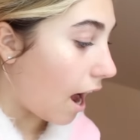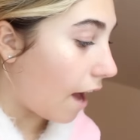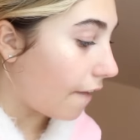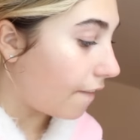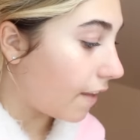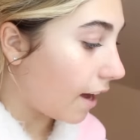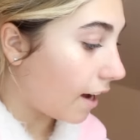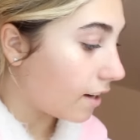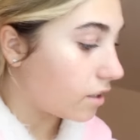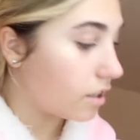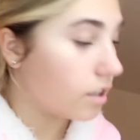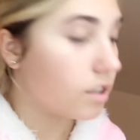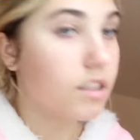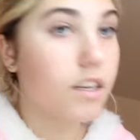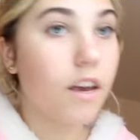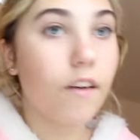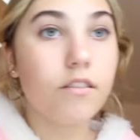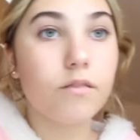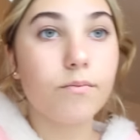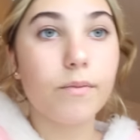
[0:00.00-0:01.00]
and that just
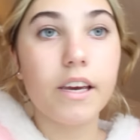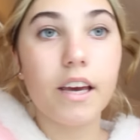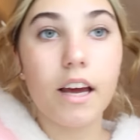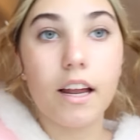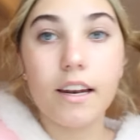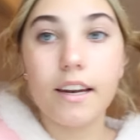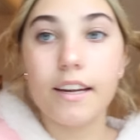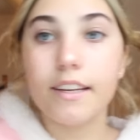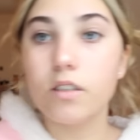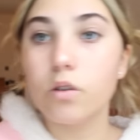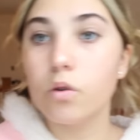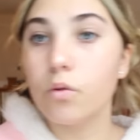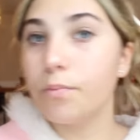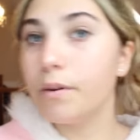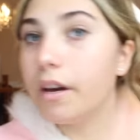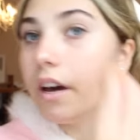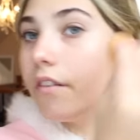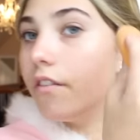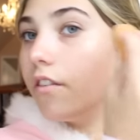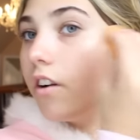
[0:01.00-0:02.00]
gives me a little
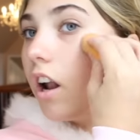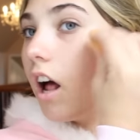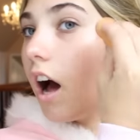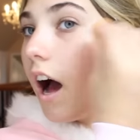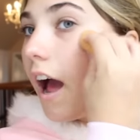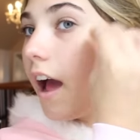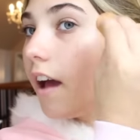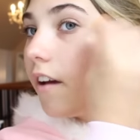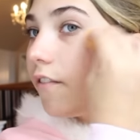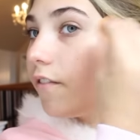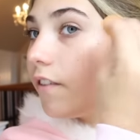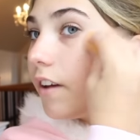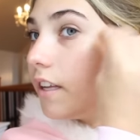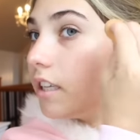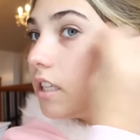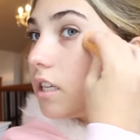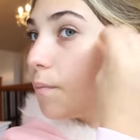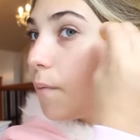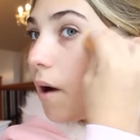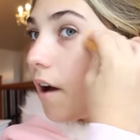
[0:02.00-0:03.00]
bit of life
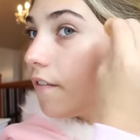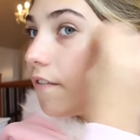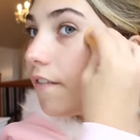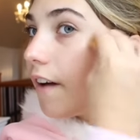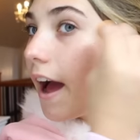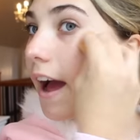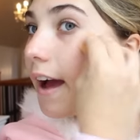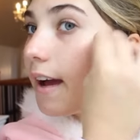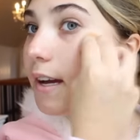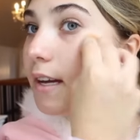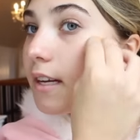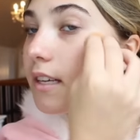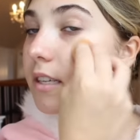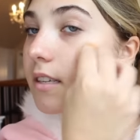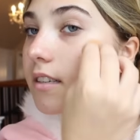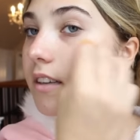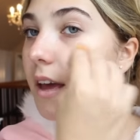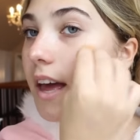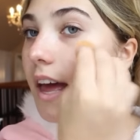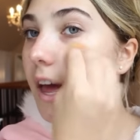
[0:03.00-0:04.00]
into my
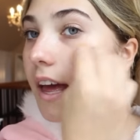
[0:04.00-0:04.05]
face.